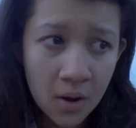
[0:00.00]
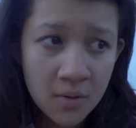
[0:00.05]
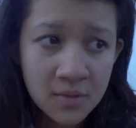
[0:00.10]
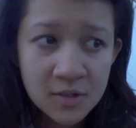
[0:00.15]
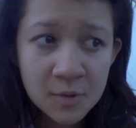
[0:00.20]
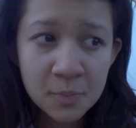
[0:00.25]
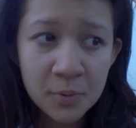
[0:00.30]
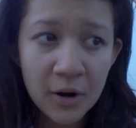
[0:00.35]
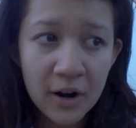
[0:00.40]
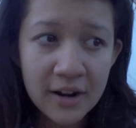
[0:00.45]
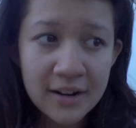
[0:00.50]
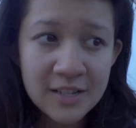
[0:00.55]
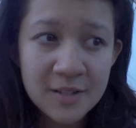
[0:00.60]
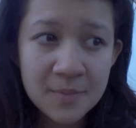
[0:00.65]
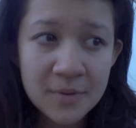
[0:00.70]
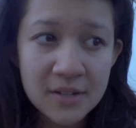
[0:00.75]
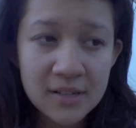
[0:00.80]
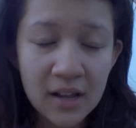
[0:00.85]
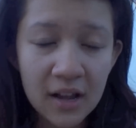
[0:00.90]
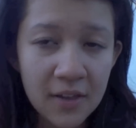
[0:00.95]
I was
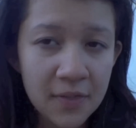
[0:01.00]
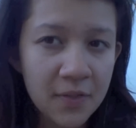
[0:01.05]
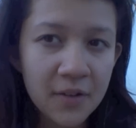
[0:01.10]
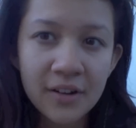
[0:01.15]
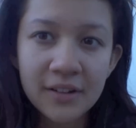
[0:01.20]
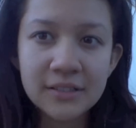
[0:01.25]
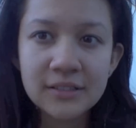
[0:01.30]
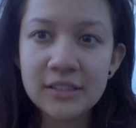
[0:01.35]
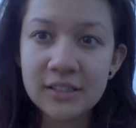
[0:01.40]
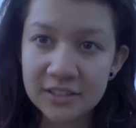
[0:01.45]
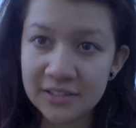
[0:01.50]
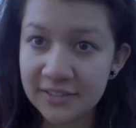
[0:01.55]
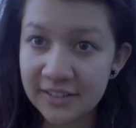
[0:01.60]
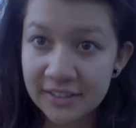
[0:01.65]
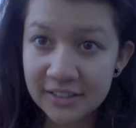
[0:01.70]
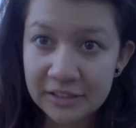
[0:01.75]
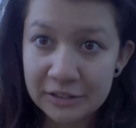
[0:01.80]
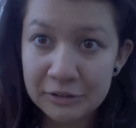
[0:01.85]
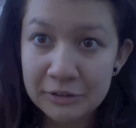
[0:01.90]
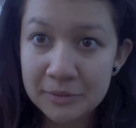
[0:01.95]
surprised because I thought, you know,
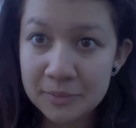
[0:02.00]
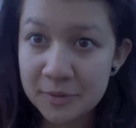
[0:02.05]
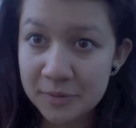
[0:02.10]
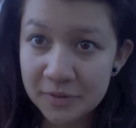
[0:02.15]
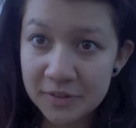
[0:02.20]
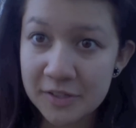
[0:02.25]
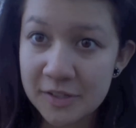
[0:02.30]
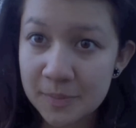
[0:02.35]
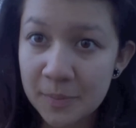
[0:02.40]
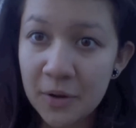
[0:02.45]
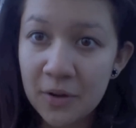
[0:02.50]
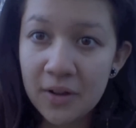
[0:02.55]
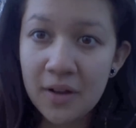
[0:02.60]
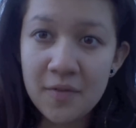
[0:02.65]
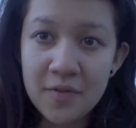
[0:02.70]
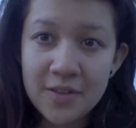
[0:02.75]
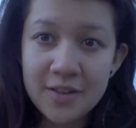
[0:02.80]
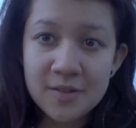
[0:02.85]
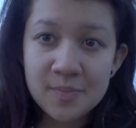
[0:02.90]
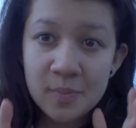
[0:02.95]
like Europe's really small,
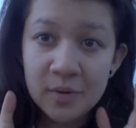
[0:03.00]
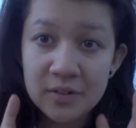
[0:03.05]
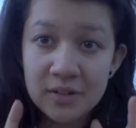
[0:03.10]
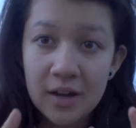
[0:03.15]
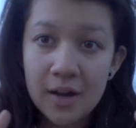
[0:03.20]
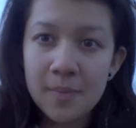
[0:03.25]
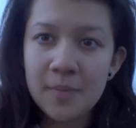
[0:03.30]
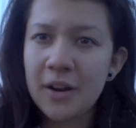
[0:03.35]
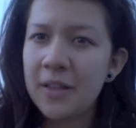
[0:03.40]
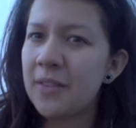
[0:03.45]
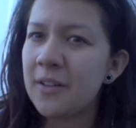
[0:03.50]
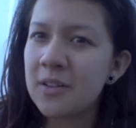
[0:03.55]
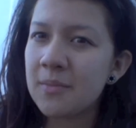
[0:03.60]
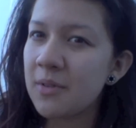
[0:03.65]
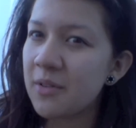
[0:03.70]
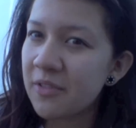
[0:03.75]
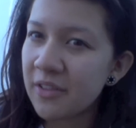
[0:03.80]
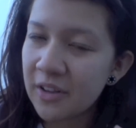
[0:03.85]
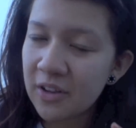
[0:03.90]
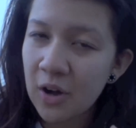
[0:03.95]
everything's built up, and I thought it'd
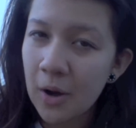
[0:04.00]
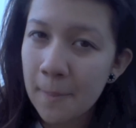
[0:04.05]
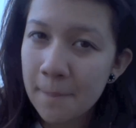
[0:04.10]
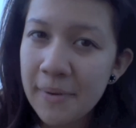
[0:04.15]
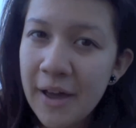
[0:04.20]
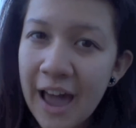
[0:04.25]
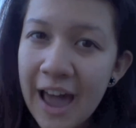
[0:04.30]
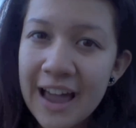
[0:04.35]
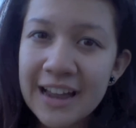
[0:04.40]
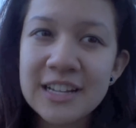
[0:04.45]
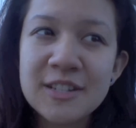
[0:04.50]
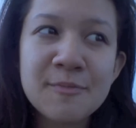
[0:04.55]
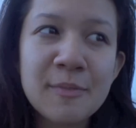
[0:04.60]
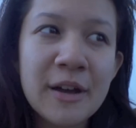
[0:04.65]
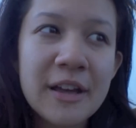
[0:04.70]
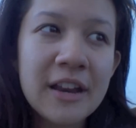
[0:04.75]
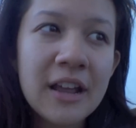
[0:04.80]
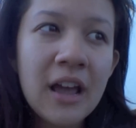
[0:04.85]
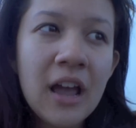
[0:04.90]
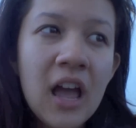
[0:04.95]
be really compact,
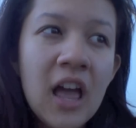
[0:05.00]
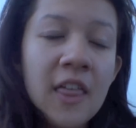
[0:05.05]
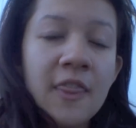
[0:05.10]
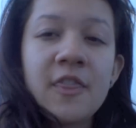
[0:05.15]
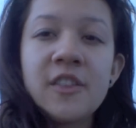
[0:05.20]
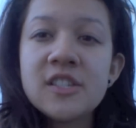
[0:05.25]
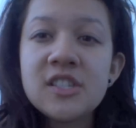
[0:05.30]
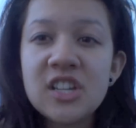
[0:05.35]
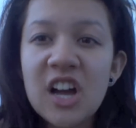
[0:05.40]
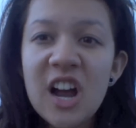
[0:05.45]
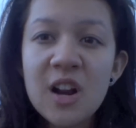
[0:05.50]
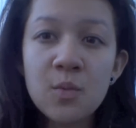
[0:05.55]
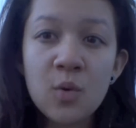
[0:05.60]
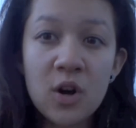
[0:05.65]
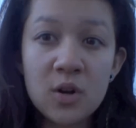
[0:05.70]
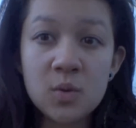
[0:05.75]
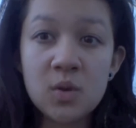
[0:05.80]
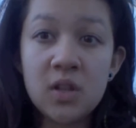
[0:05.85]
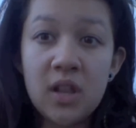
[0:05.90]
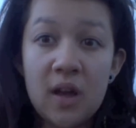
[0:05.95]
but the
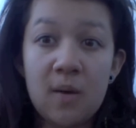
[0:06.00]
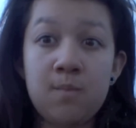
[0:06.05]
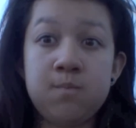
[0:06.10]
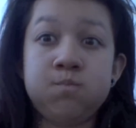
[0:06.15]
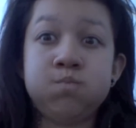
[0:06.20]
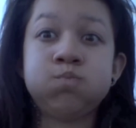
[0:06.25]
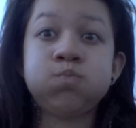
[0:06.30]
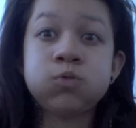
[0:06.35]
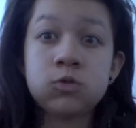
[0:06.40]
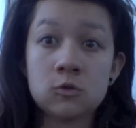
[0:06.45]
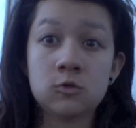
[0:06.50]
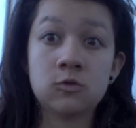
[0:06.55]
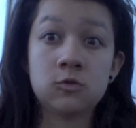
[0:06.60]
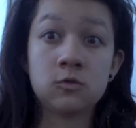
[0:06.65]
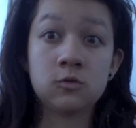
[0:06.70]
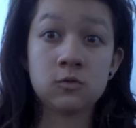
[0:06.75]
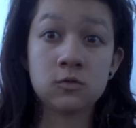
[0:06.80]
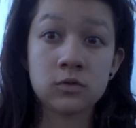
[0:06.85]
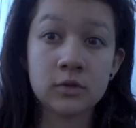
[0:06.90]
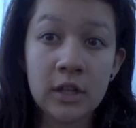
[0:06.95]
sidewalks are like,
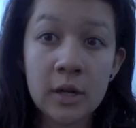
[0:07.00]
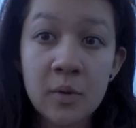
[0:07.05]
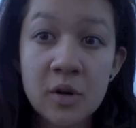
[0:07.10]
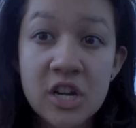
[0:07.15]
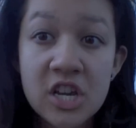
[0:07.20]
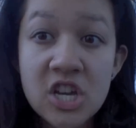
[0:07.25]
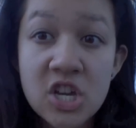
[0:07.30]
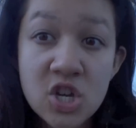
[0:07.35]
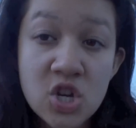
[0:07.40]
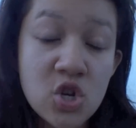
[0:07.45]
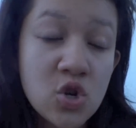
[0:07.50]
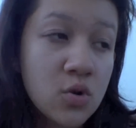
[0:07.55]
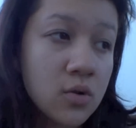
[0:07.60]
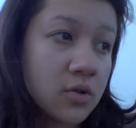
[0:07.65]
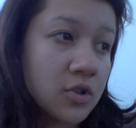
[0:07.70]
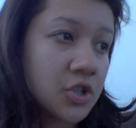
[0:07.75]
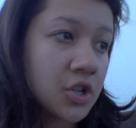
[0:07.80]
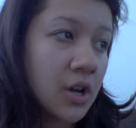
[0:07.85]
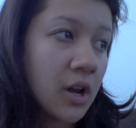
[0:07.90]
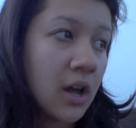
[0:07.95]
they were
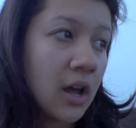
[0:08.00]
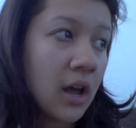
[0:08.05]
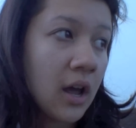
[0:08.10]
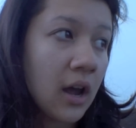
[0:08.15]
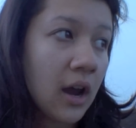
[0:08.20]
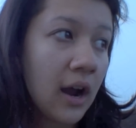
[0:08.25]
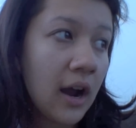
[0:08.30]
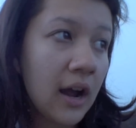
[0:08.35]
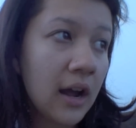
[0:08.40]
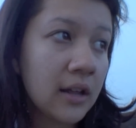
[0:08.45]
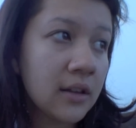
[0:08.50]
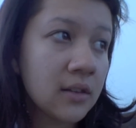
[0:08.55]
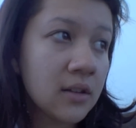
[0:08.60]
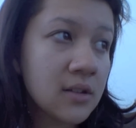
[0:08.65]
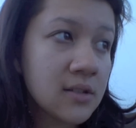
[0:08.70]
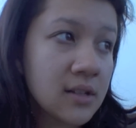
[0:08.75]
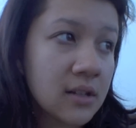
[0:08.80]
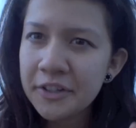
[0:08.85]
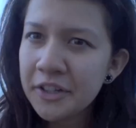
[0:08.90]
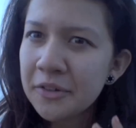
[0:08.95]
huge. And
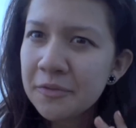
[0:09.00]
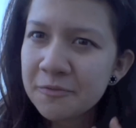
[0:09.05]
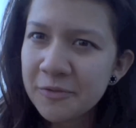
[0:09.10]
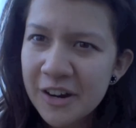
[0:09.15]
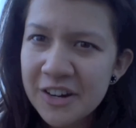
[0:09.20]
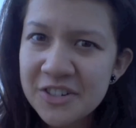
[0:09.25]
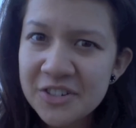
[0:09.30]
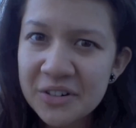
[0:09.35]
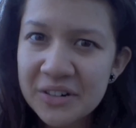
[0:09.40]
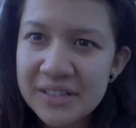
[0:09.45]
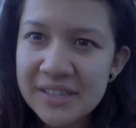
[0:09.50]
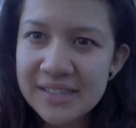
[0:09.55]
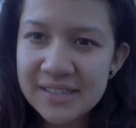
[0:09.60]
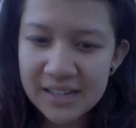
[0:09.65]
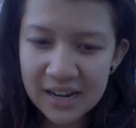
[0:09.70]
there's like little restaurants